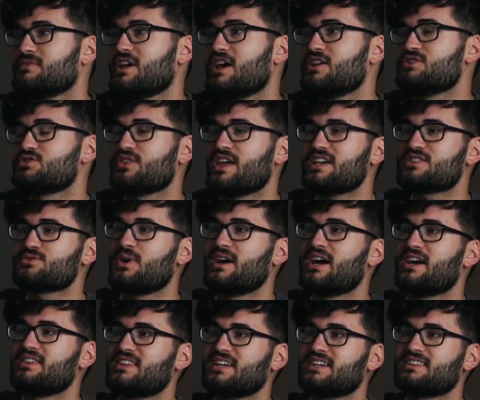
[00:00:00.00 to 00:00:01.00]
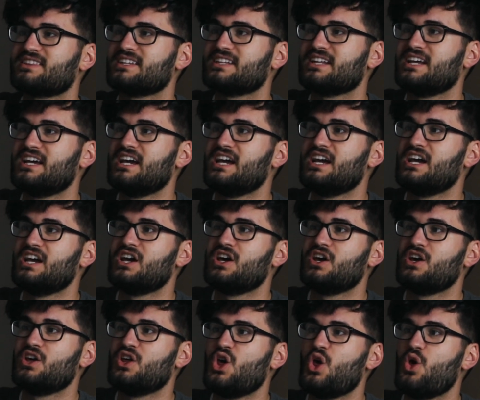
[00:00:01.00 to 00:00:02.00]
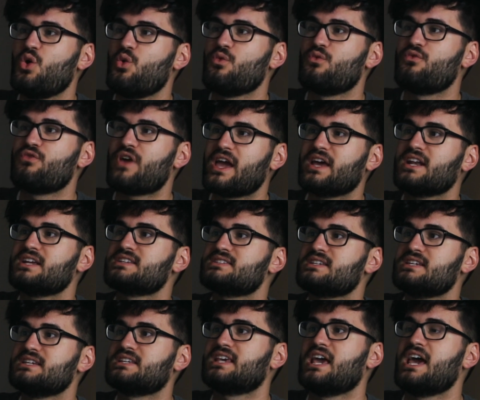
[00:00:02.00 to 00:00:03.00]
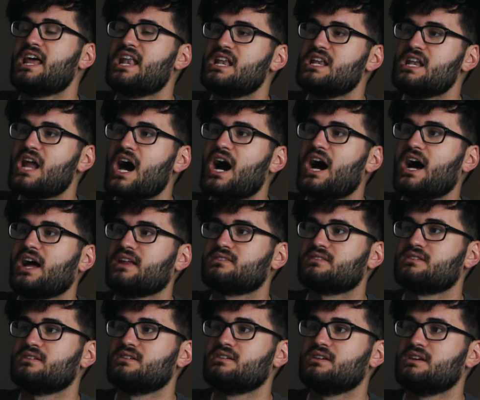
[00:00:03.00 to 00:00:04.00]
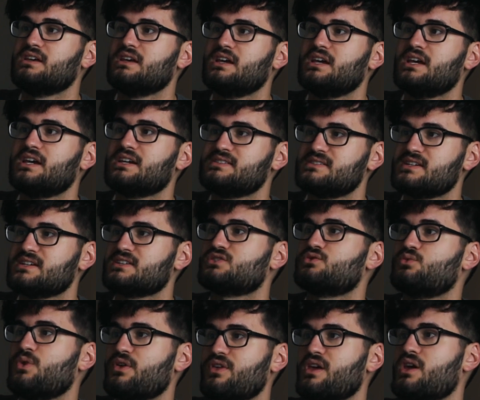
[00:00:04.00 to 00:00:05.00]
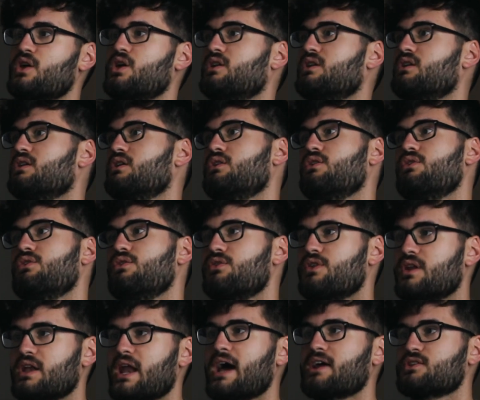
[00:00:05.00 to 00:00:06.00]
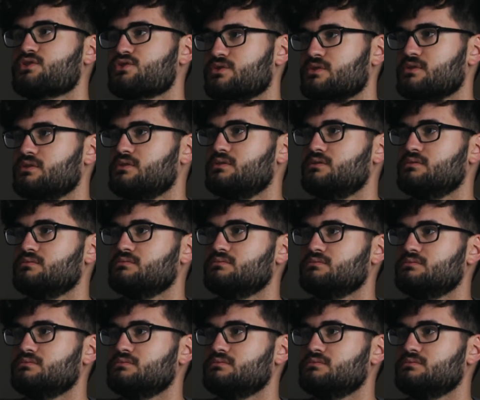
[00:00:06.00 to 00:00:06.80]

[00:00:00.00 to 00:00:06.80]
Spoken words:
And so that's why I think that fantasy cannot exist within the natural